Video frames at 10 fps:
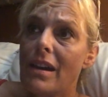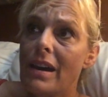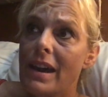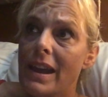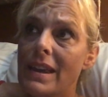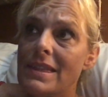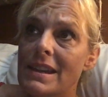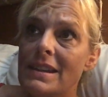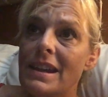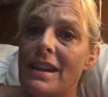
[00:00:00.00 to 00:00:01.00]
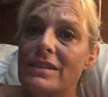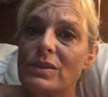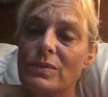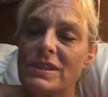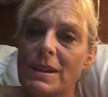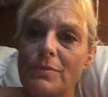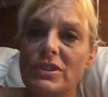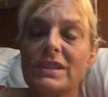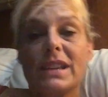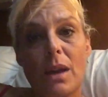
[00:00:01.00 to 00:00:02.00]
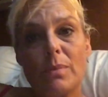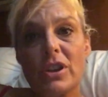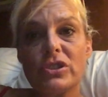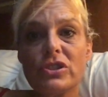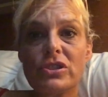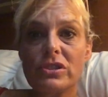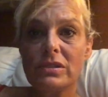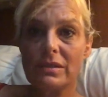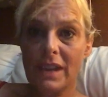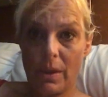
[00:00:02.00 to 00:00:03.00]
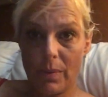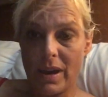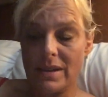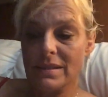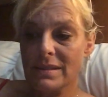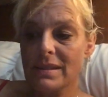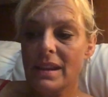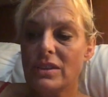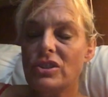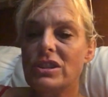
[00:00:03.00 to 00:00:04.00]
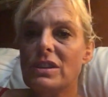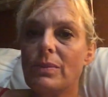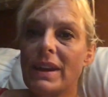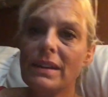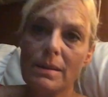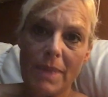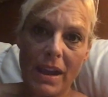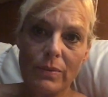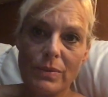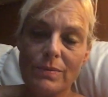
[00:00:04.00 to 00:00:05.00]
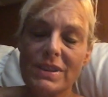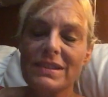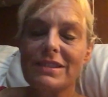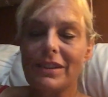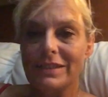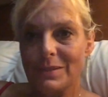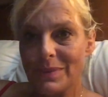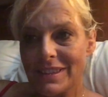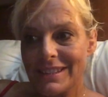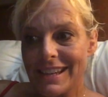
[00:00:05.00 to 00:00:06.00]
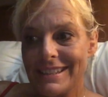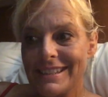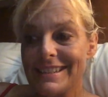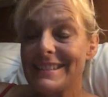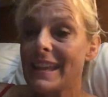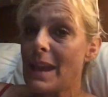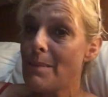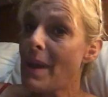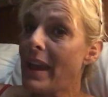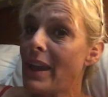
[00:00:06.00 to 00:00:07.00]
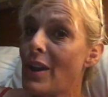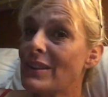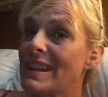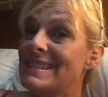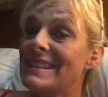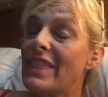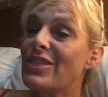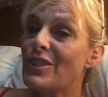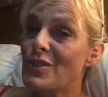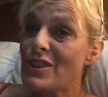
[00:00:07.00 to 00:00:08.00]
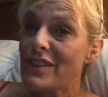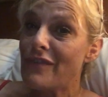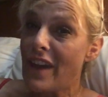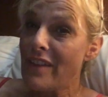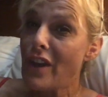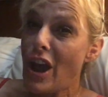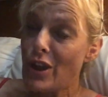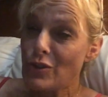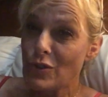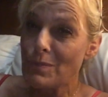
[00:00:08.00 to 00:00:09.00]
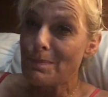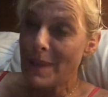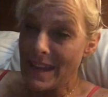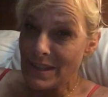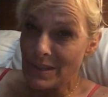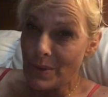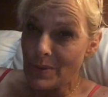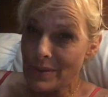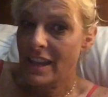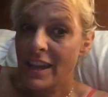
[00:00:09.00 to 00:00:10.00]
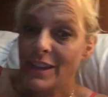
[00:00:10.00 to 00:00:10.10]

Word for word: I then asked a receptionist how much it was. She went in the back room, consulted with the dentist, came back out and said 3,500 pesos.